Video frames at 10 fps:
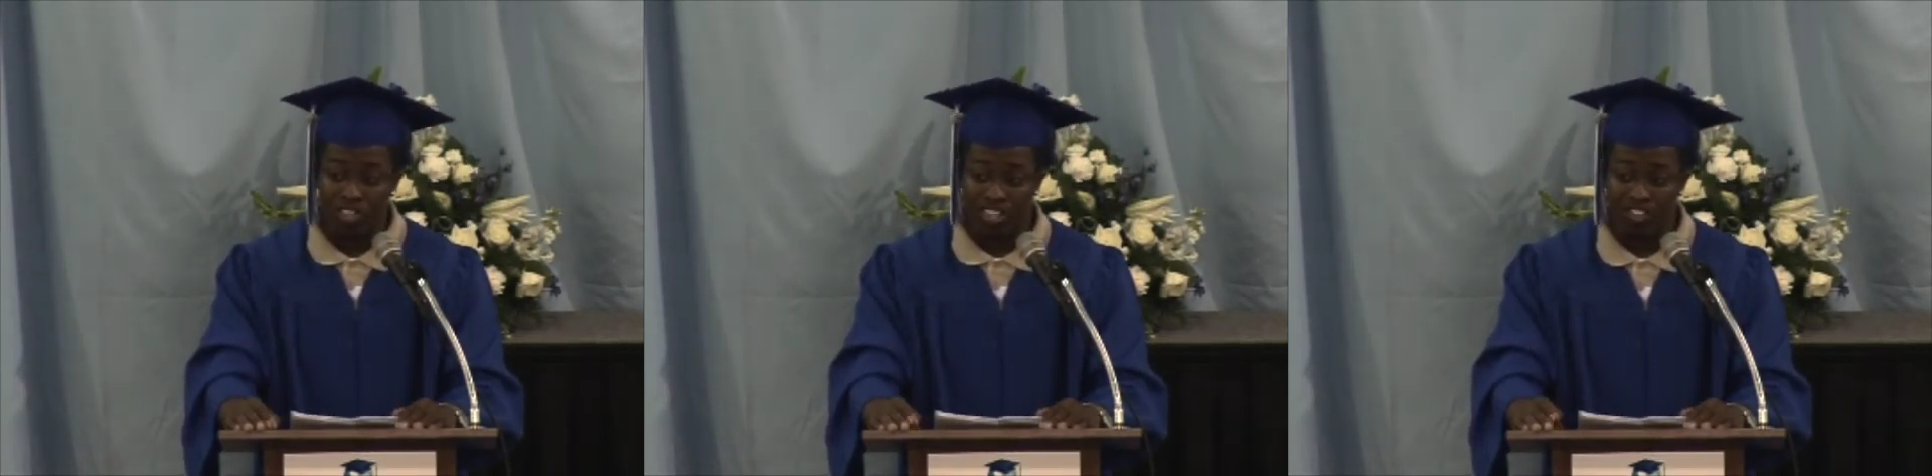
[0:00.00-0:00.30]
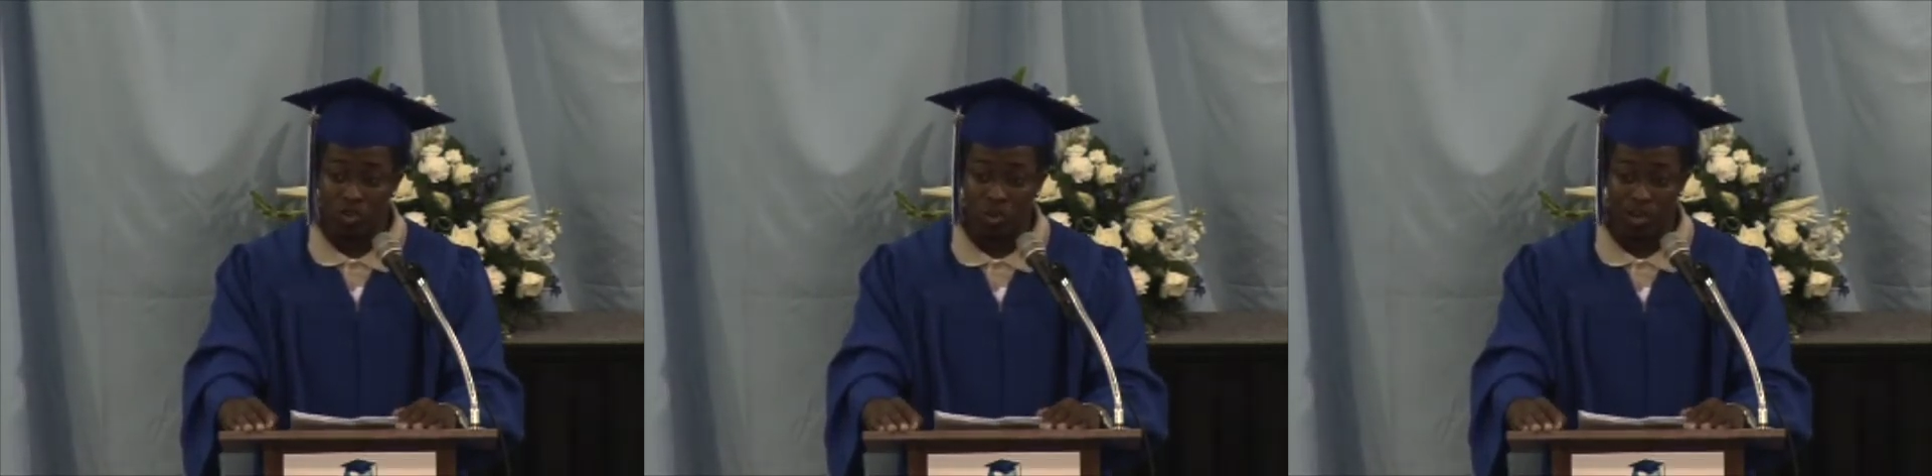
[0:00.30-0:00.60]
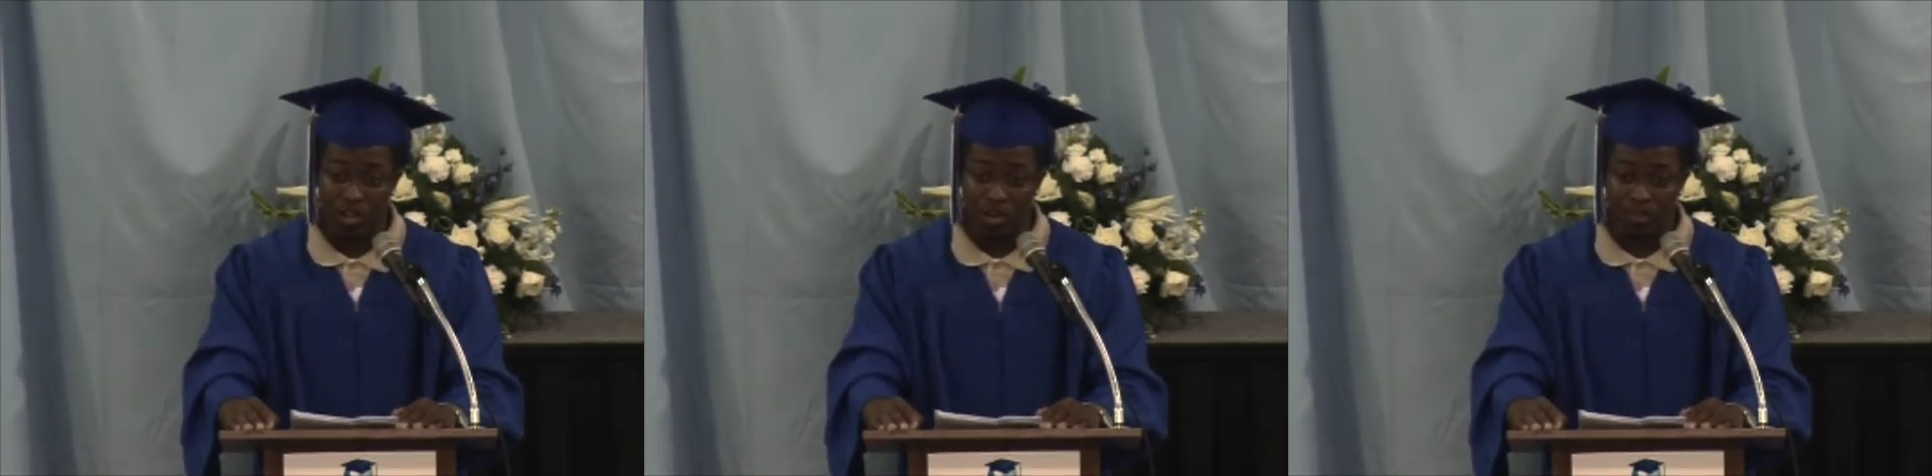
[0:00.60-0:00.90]
than a school
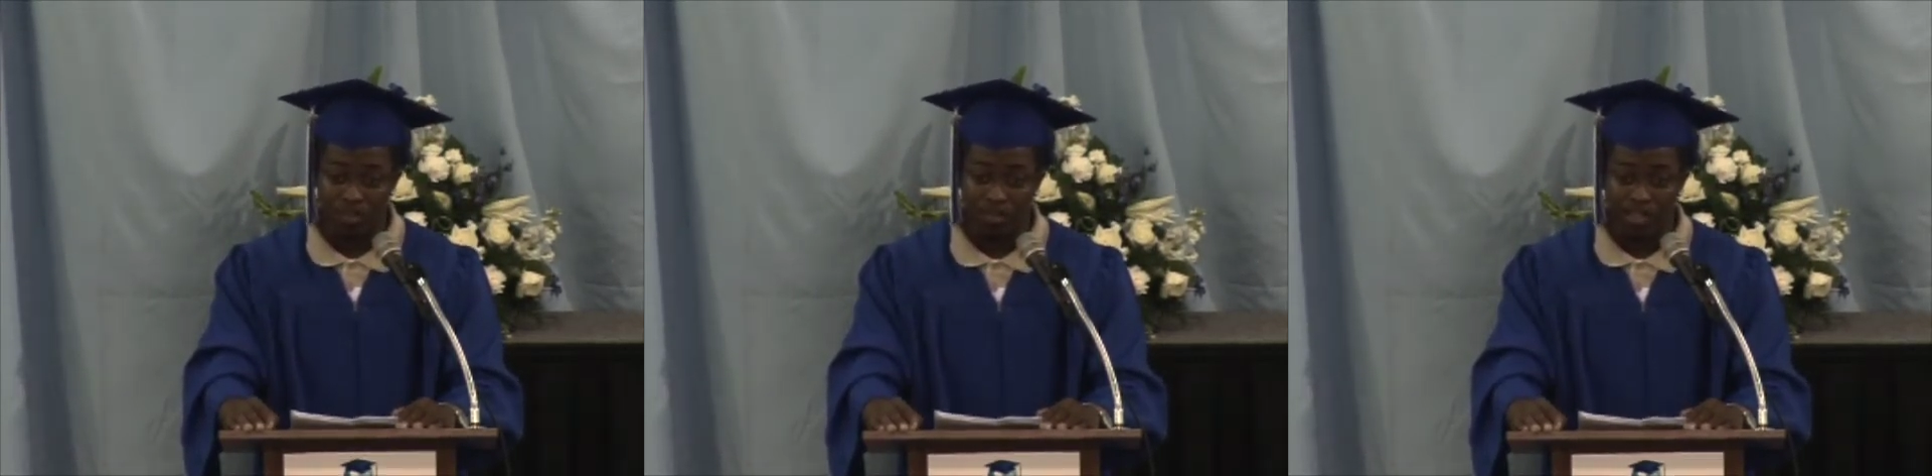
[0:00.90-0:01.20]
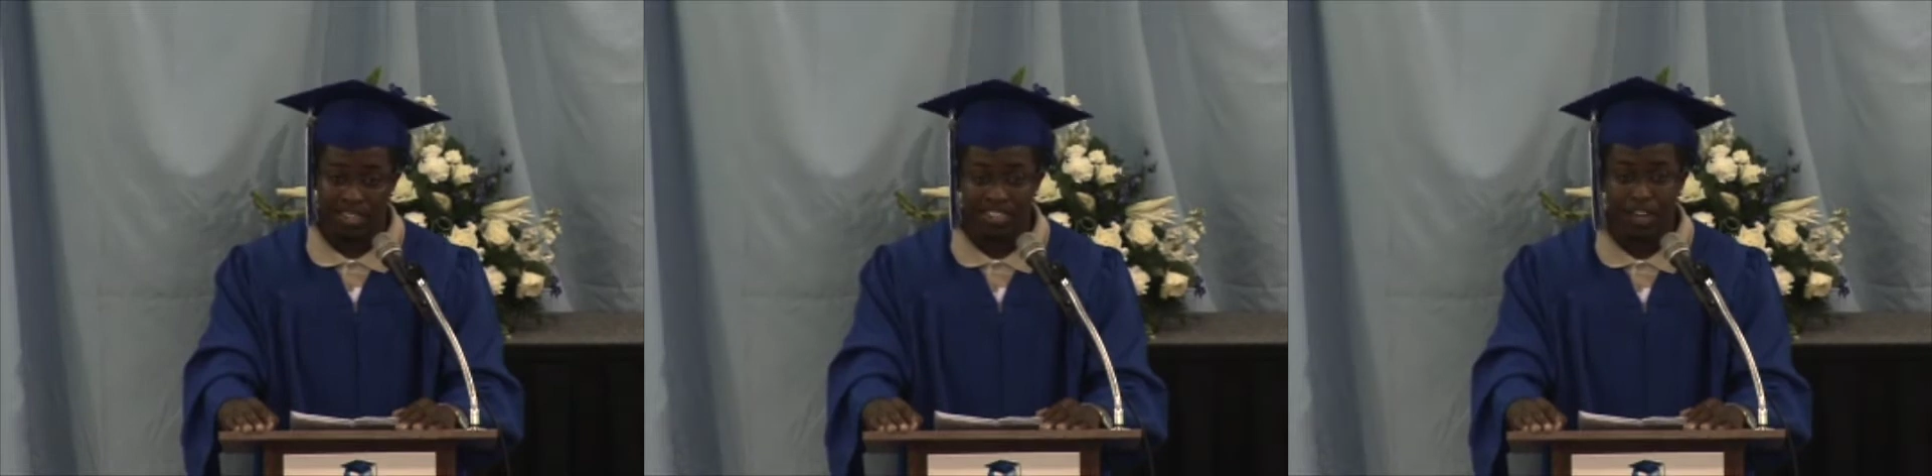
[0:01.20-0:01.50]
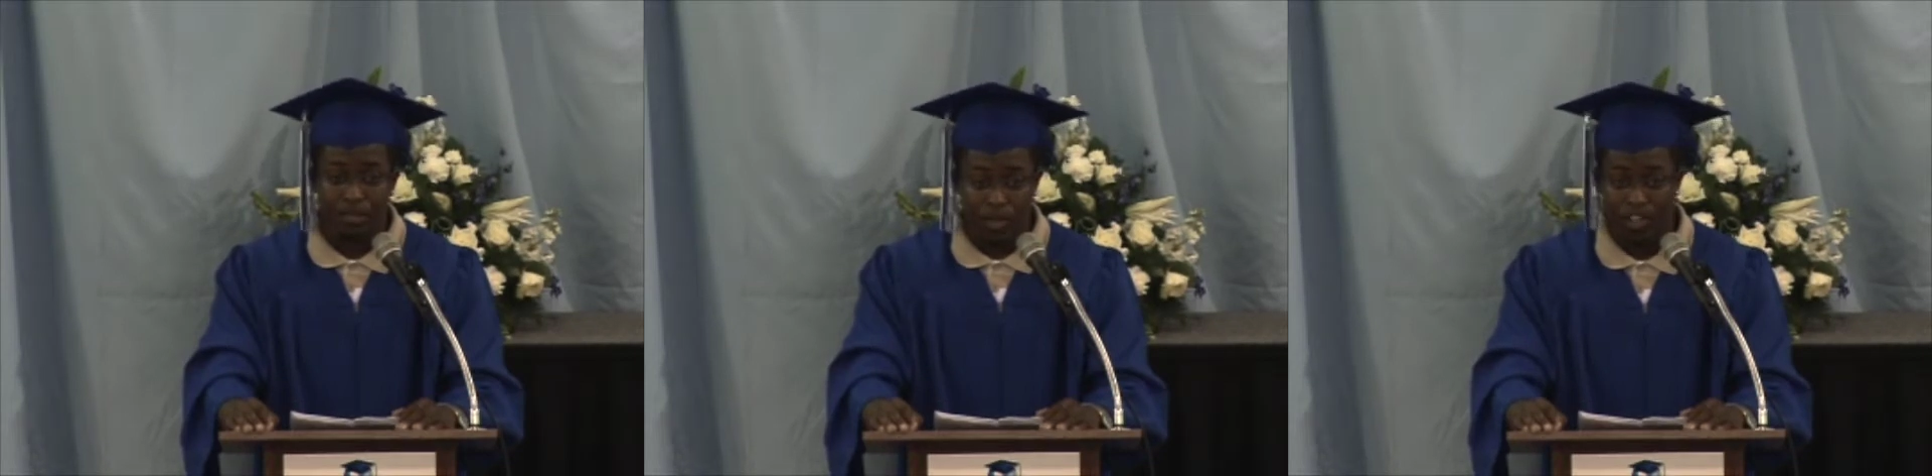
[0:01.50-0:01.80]
here. It's a
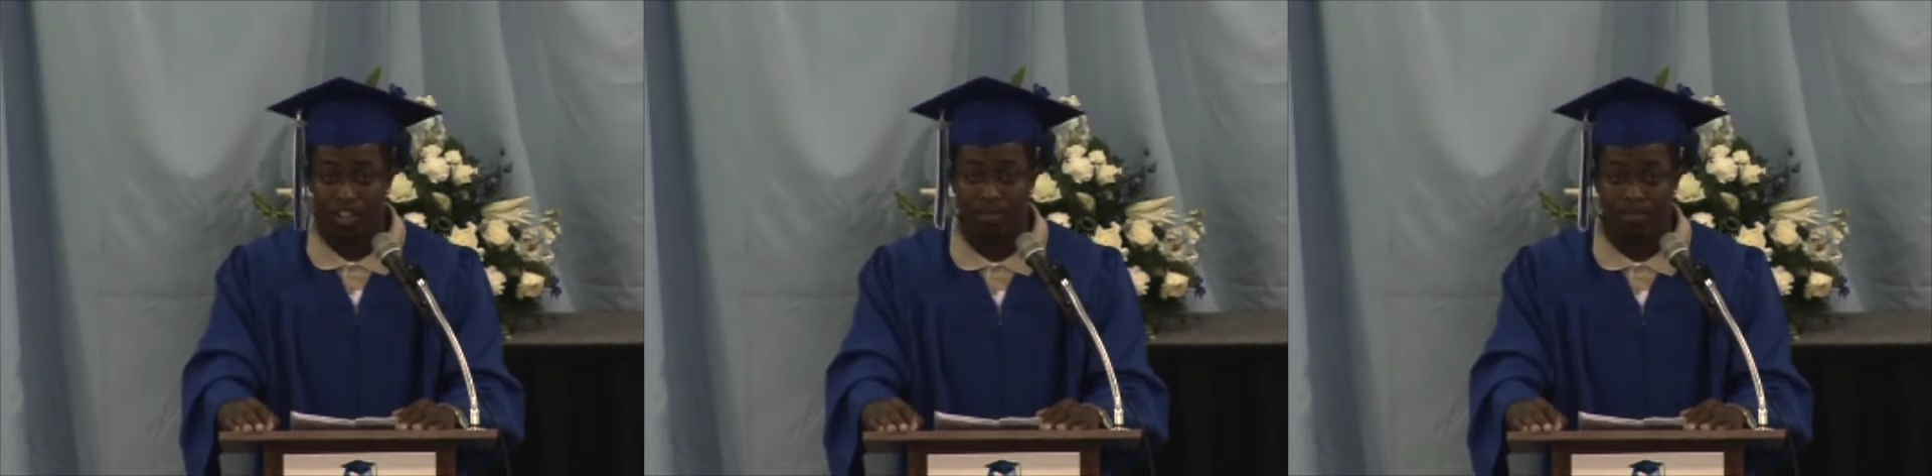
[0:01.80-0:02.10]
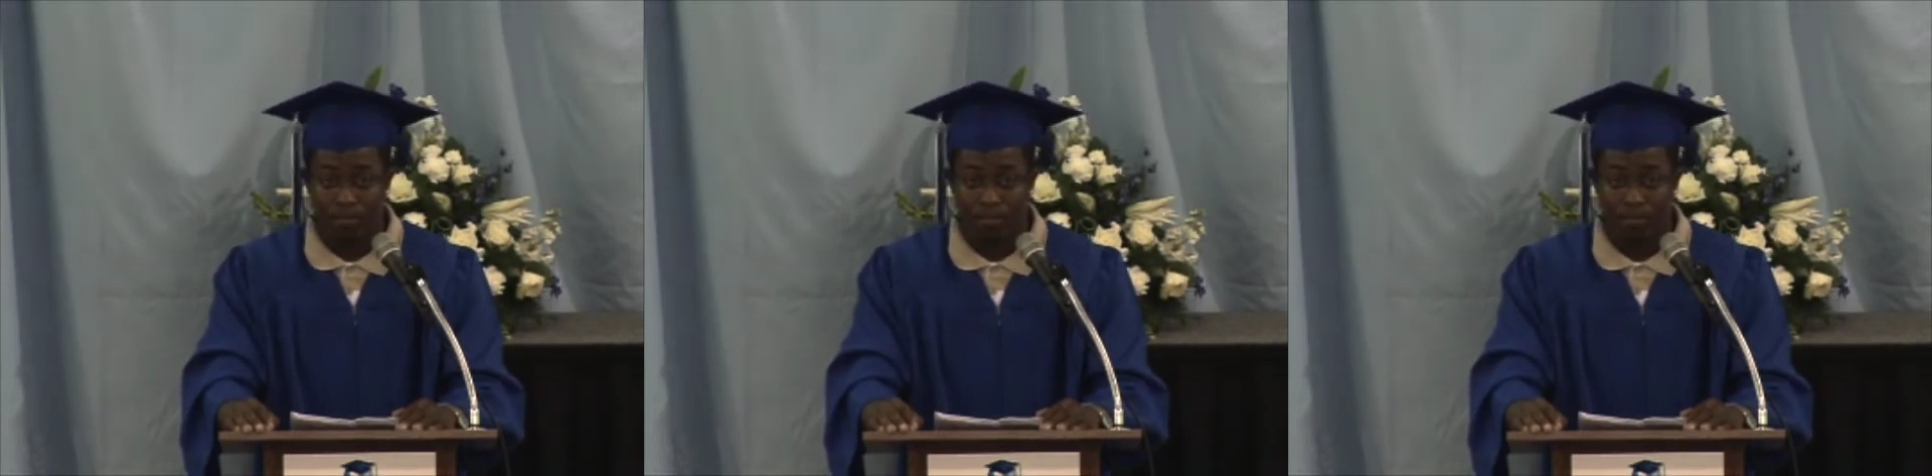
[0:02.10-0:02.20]
community.